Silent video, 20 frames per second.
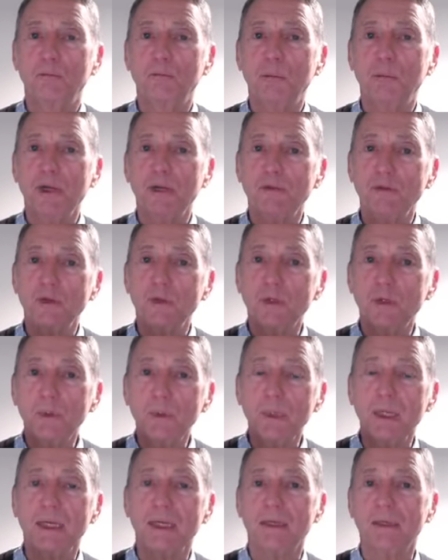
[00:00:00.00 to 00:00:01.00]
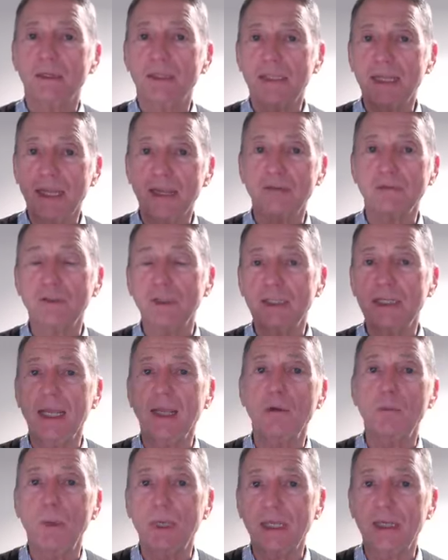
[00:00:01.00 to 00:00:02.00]
But if you do it day after
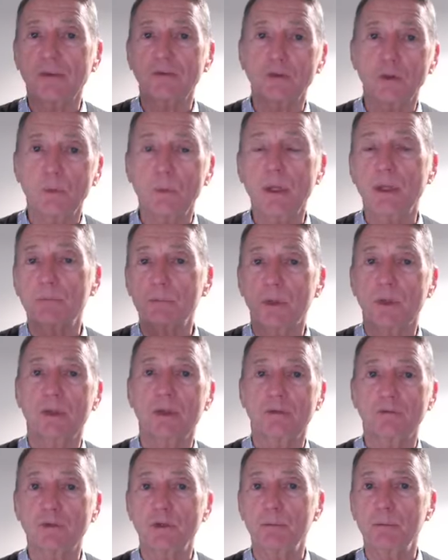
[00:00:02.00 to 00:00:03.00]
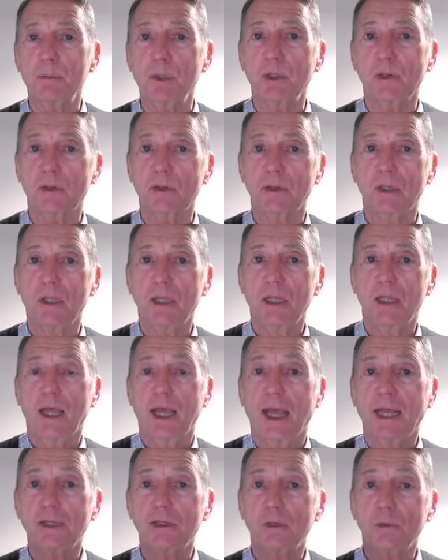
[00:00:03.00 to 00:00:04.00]
day, week after week, month after month,
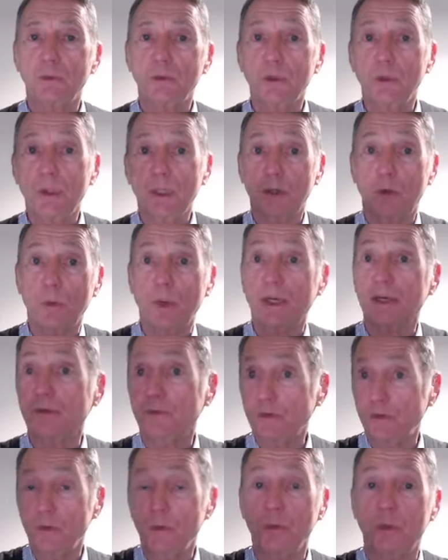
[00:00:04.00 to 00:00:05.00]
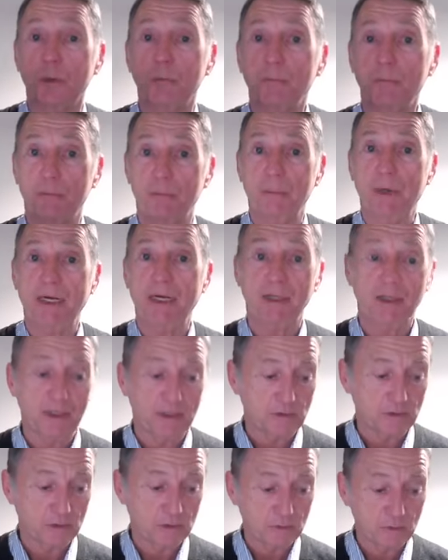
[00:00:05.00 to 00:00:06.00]
and you're doing quite a few of the bad
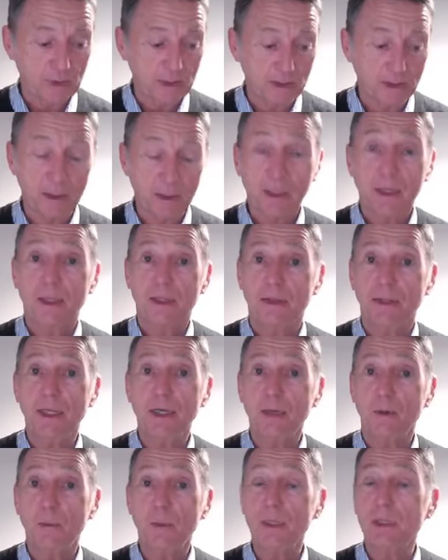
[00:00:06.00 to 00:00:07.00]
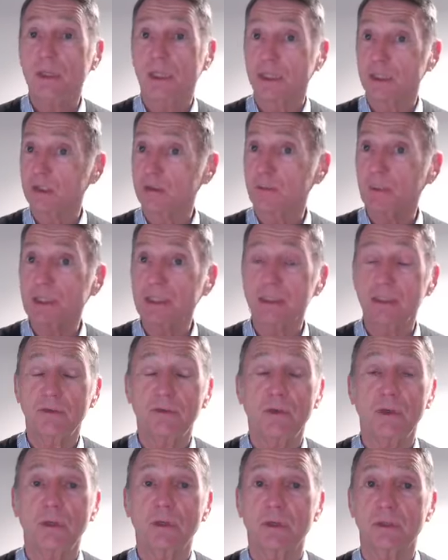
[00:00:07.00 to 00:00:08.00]
things as well, then it will, and especially
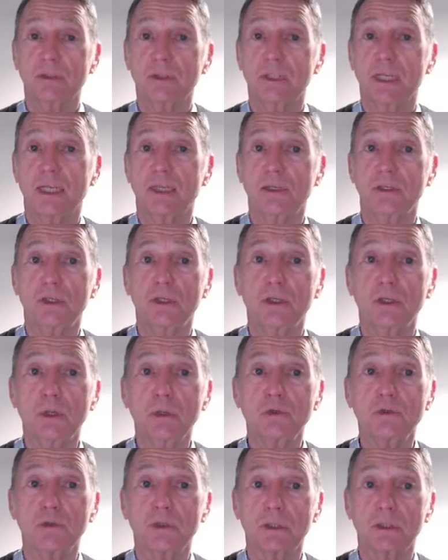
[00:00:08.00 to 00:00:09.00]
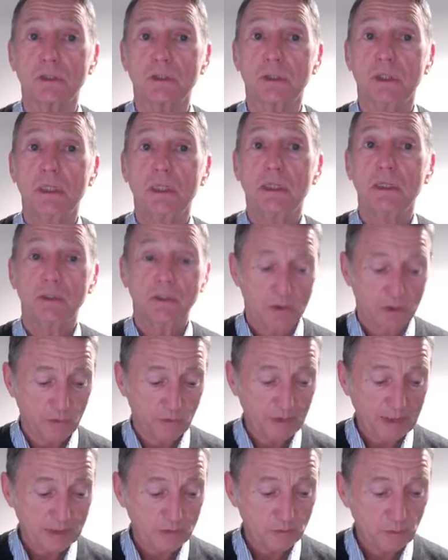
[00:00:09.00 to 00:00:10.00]
if you're not taking your nutrients.
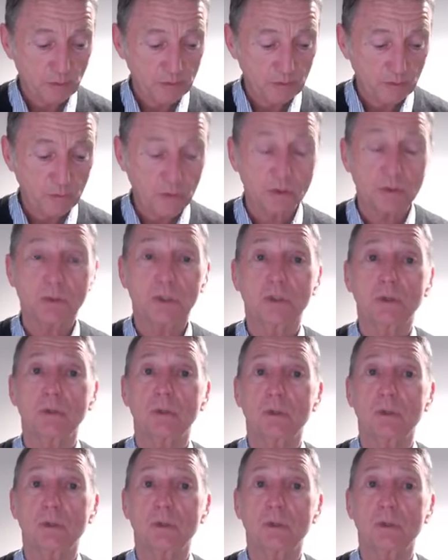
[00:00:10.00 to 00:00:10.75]
So that's what you've got to do.